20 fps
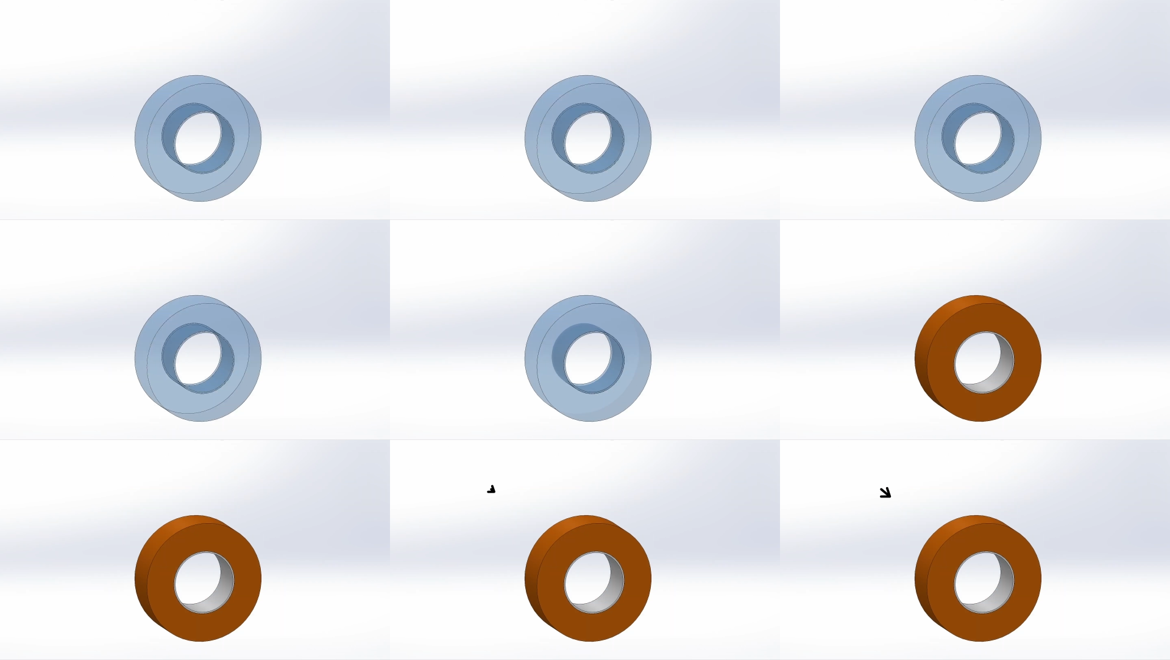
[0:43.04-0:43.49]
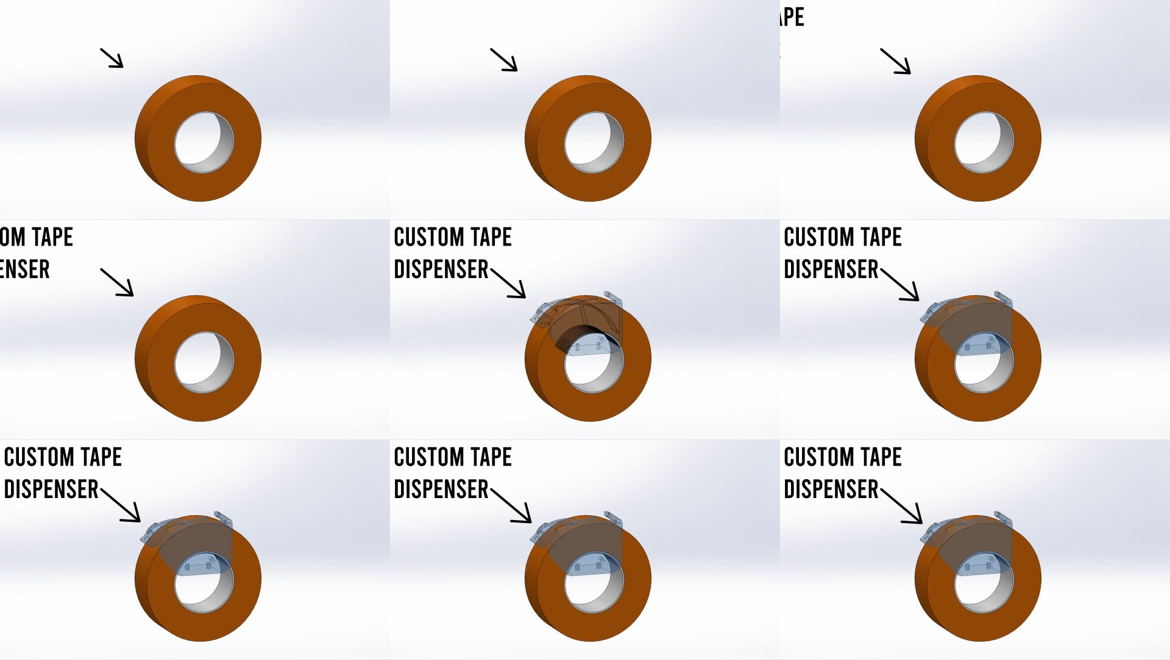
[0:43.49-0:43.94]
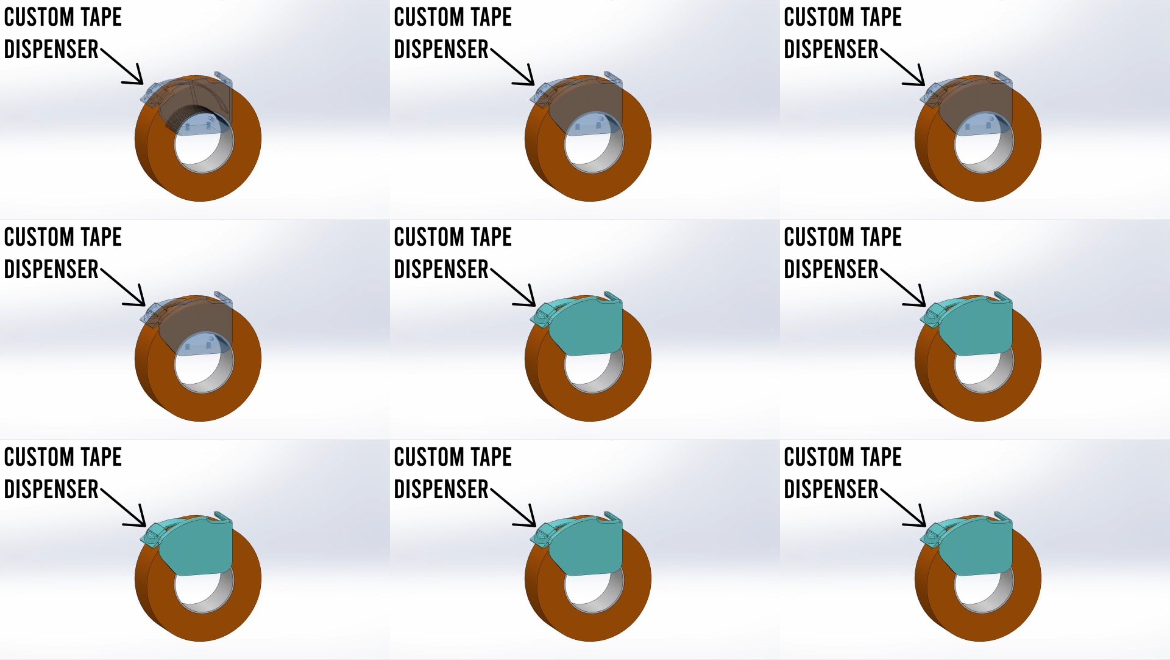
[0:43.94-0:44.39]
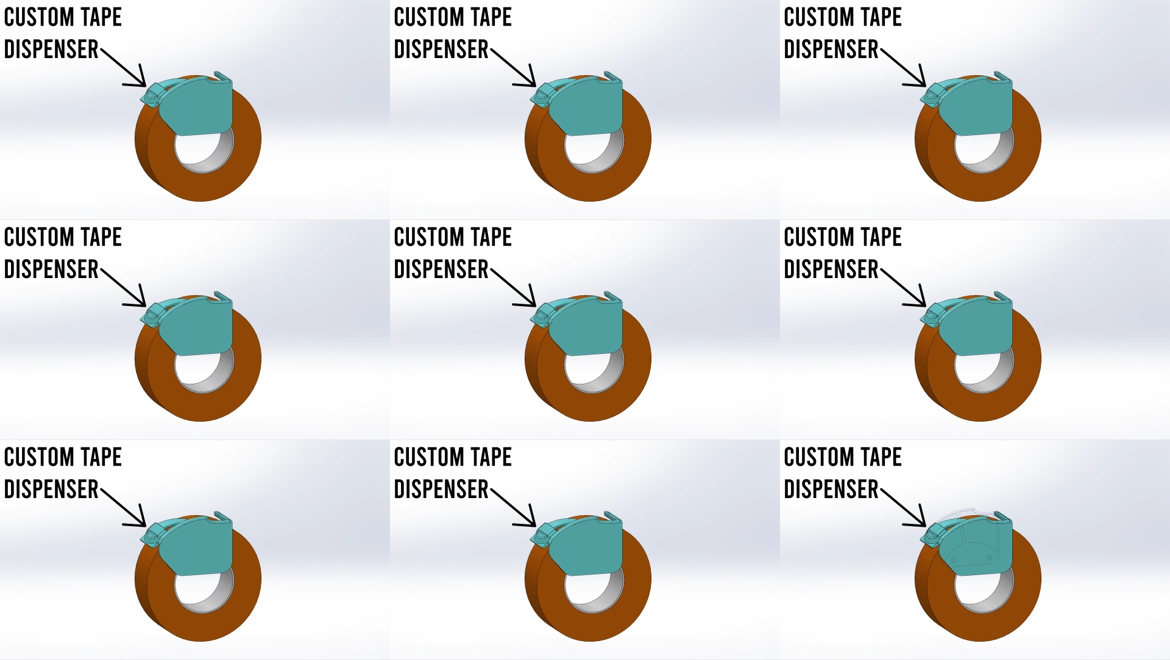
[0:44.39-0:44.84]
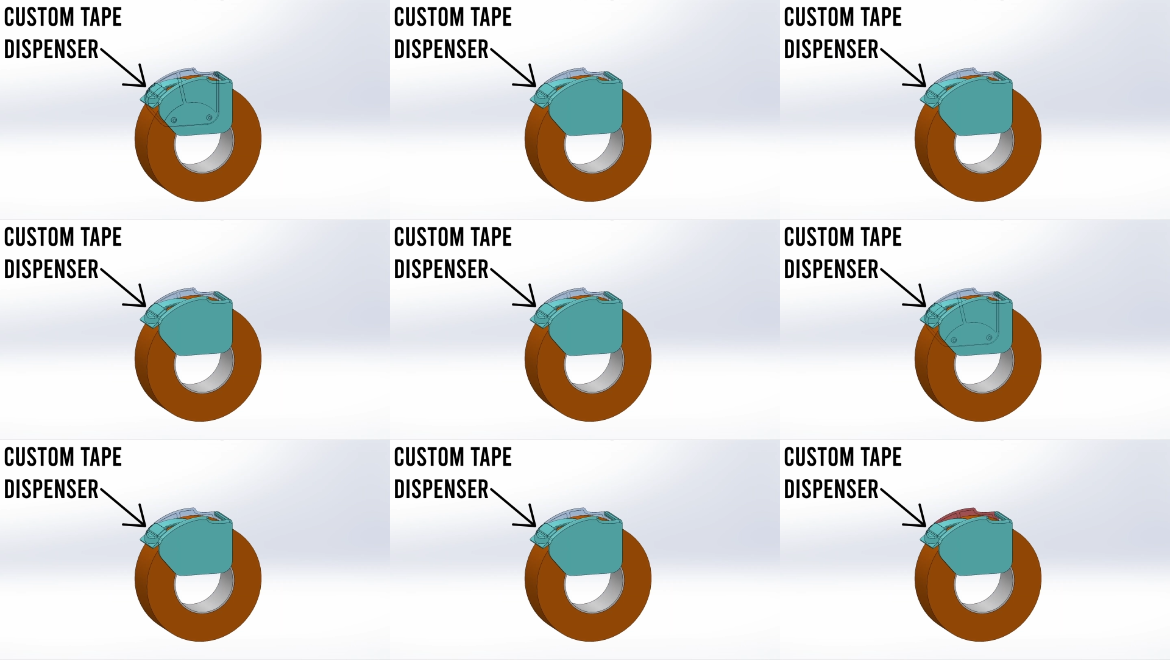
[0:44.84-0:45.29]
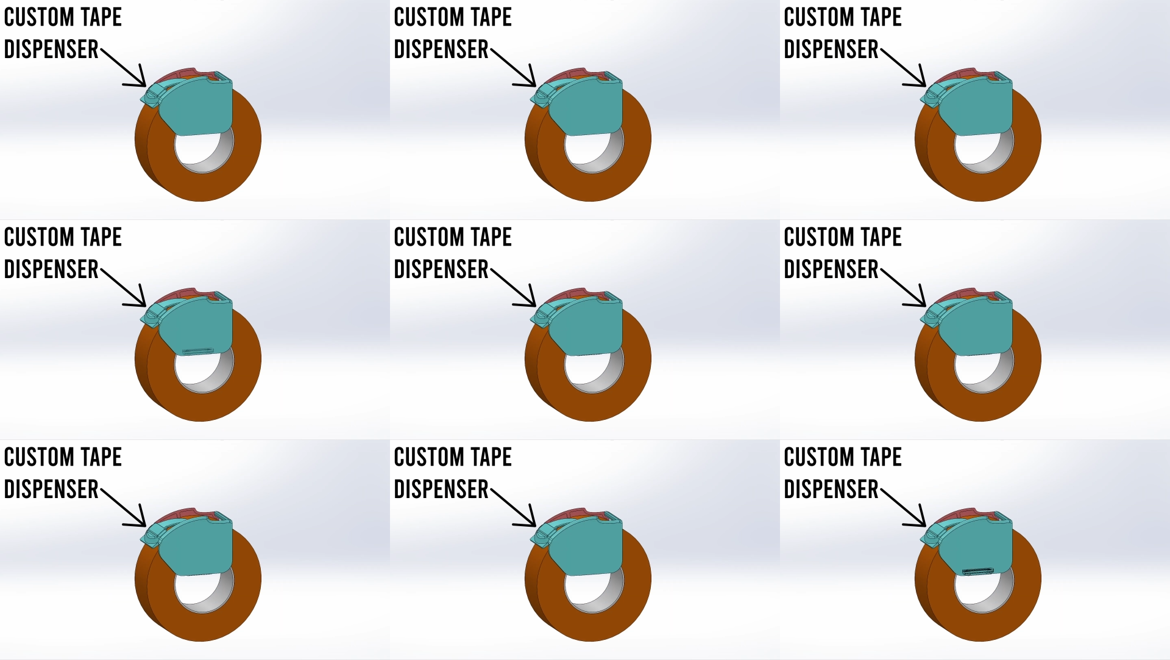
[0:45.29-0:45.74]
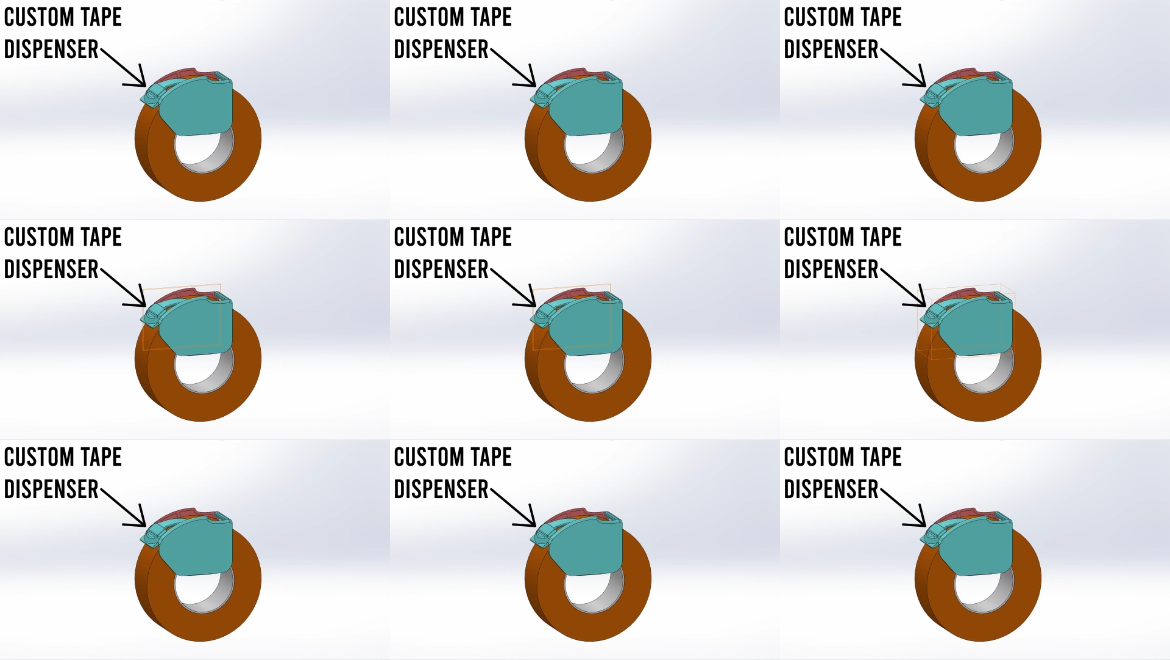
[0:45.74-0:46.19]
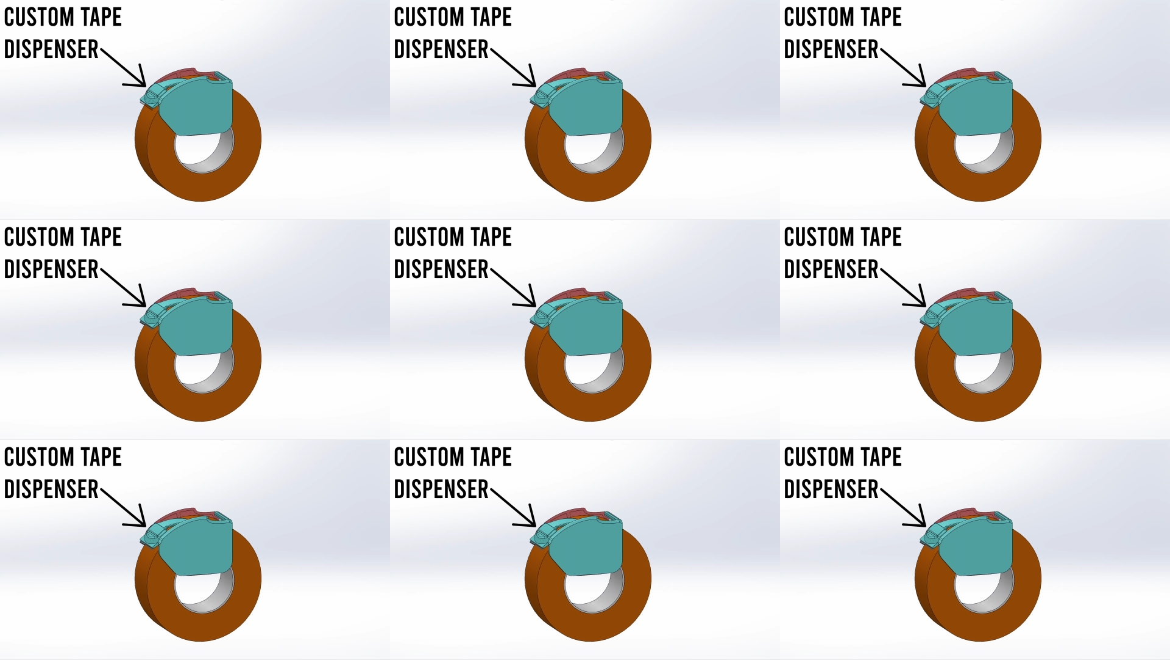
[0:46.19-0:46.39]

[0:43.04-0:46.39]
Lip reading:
(no speaker visible)